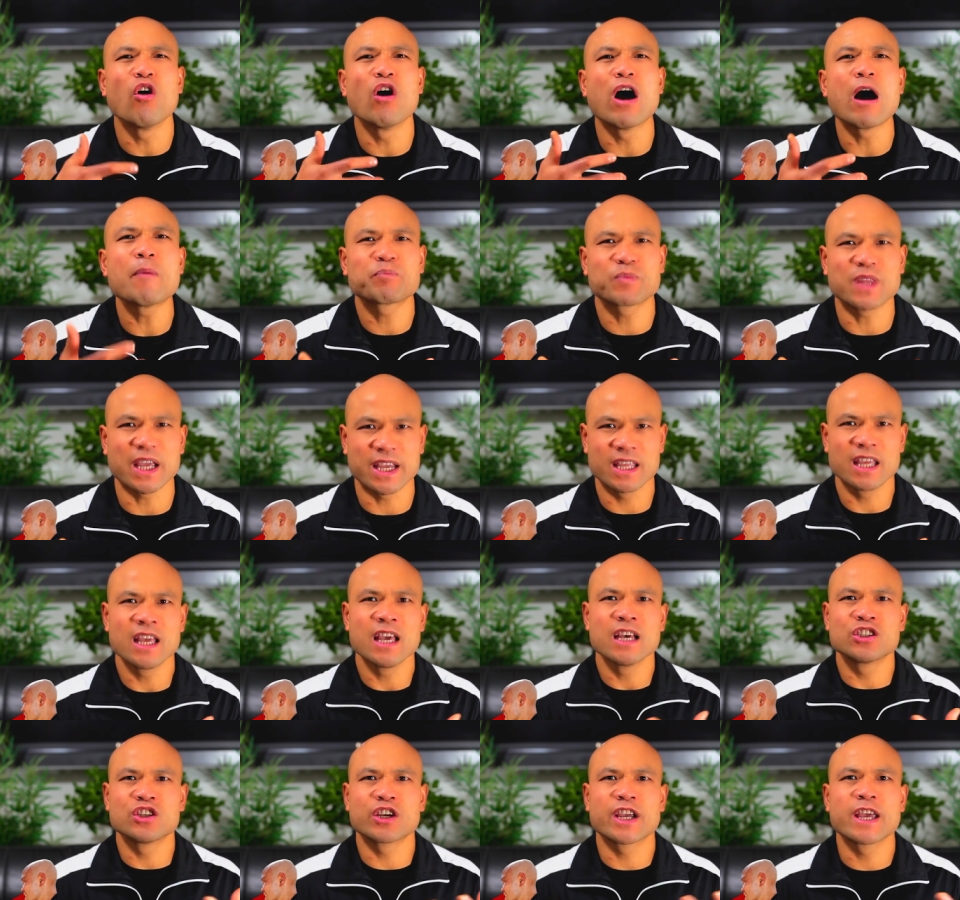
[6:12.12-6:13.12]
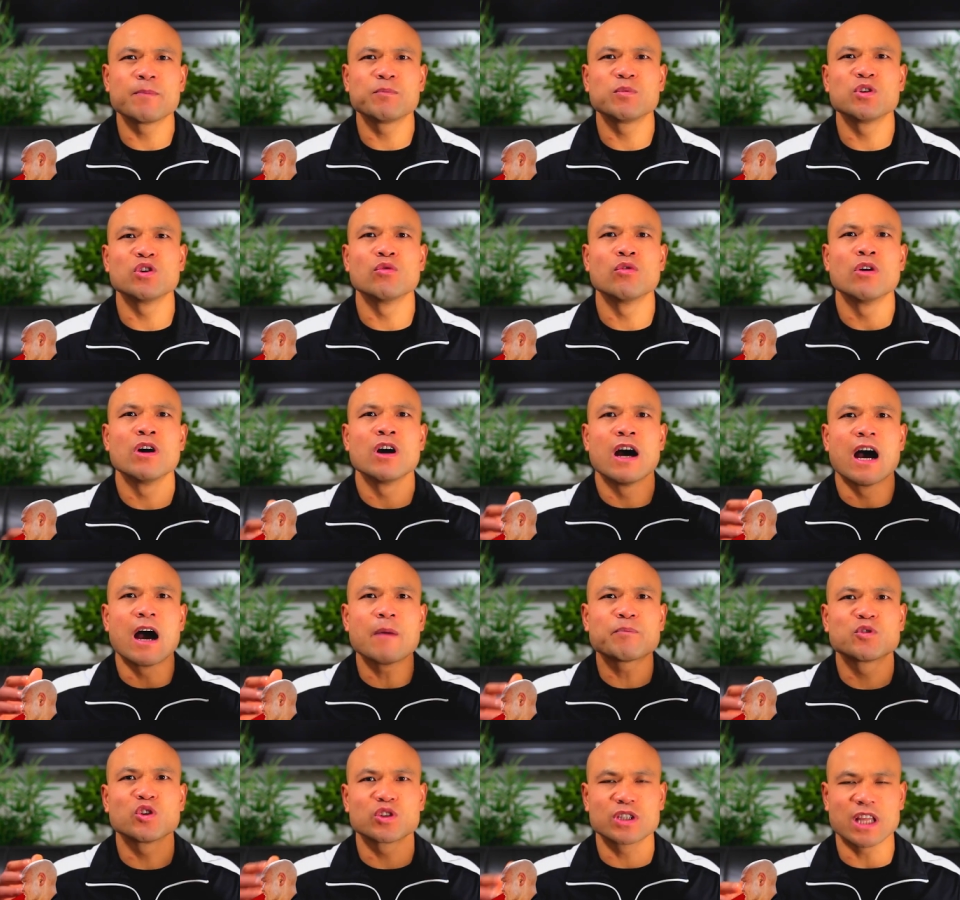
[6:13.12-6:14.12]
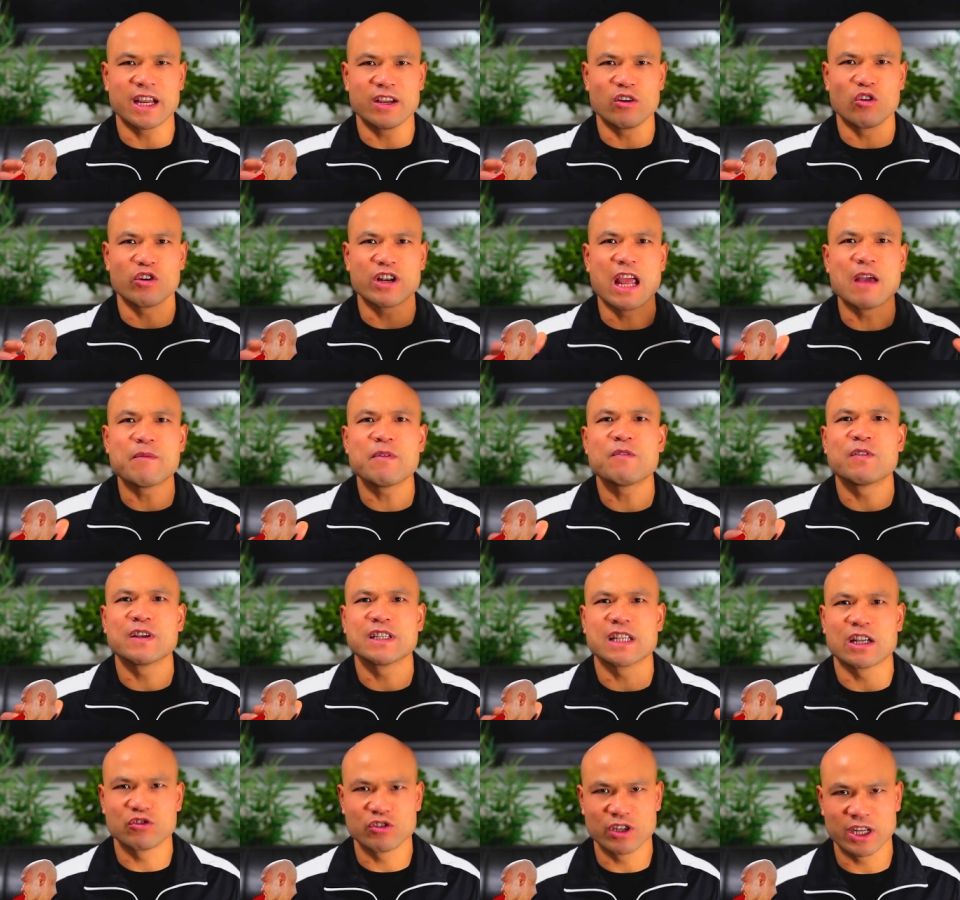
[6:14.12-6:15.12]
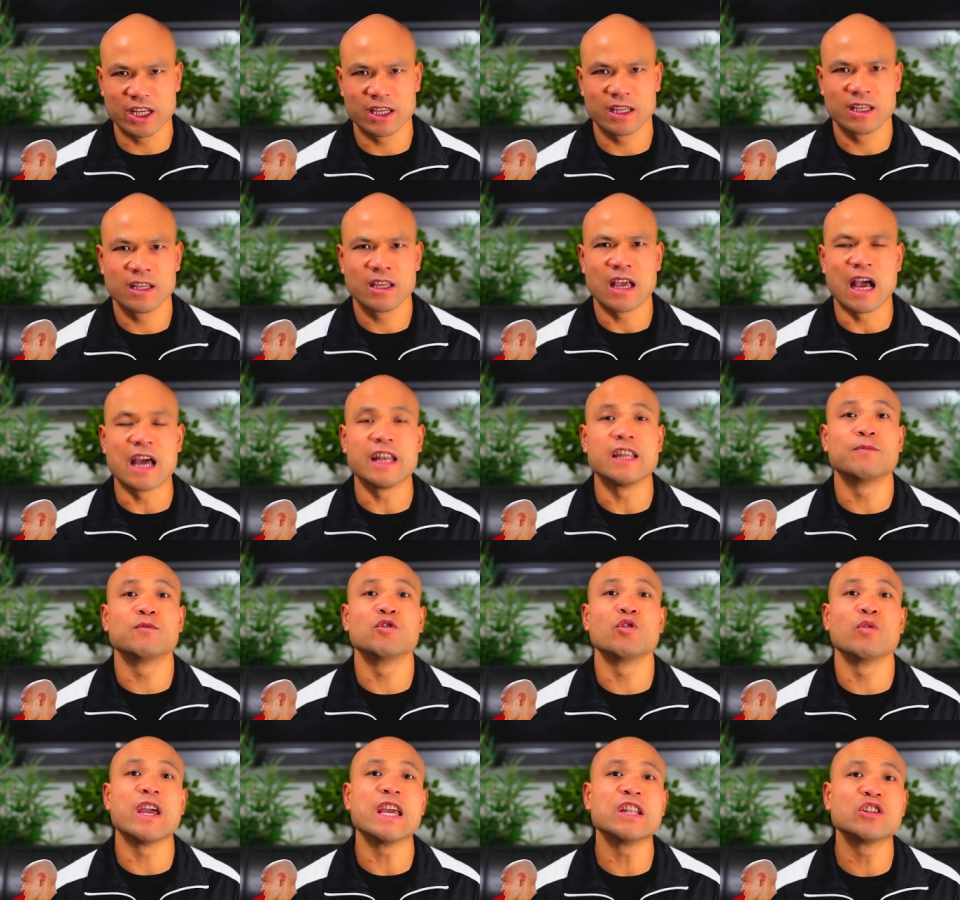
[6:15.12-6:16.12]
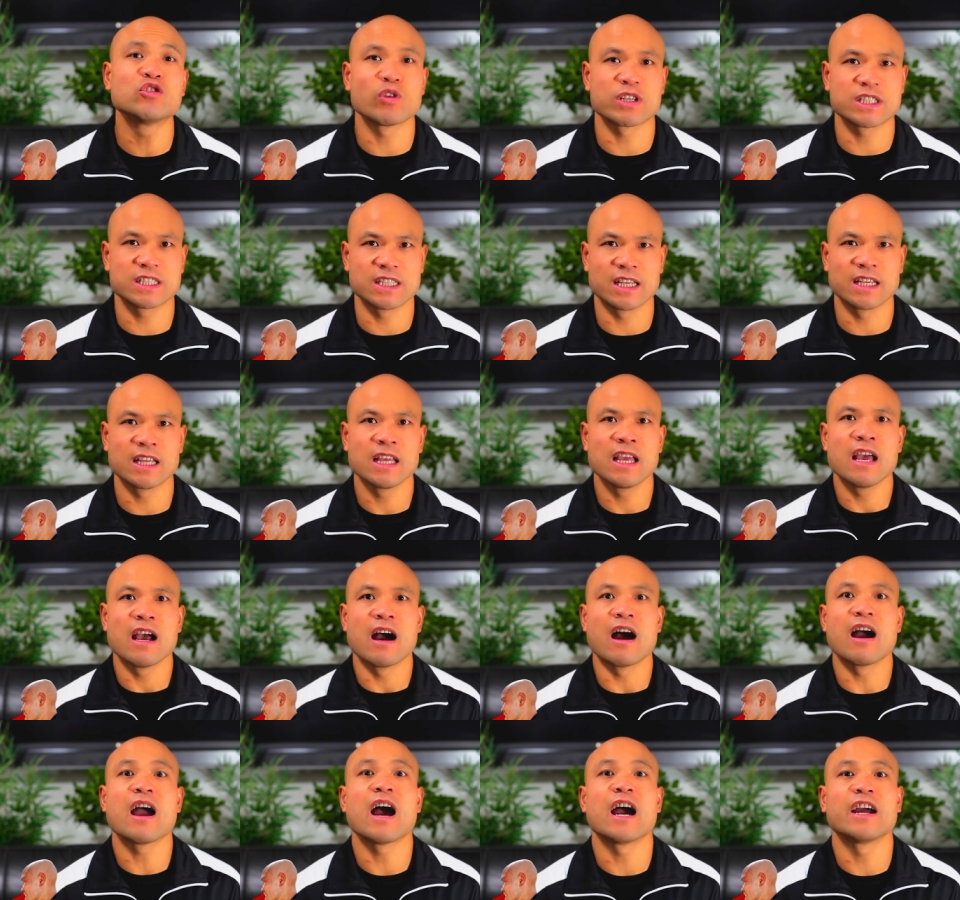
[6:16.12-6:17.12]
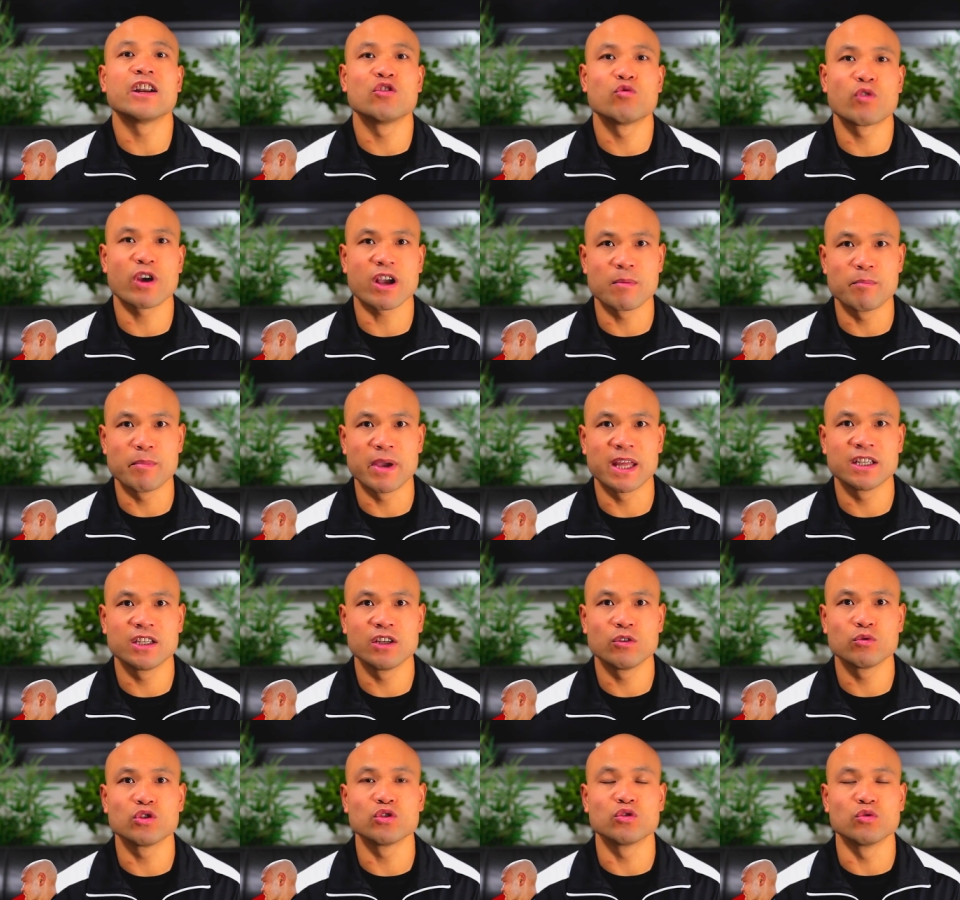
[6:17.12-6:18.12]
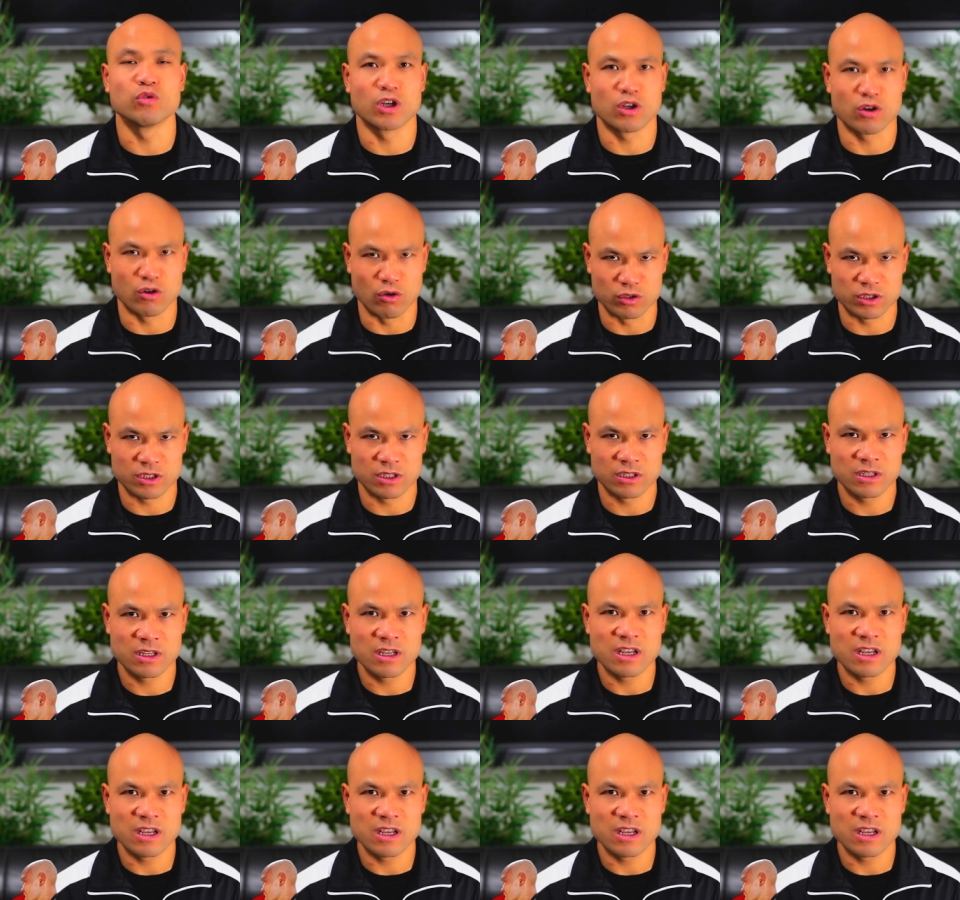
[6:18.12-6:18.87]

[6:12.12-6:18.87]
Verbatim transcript: update to keep you up to date on everything that you need. And if you're interested, I highly recommend you to do the course.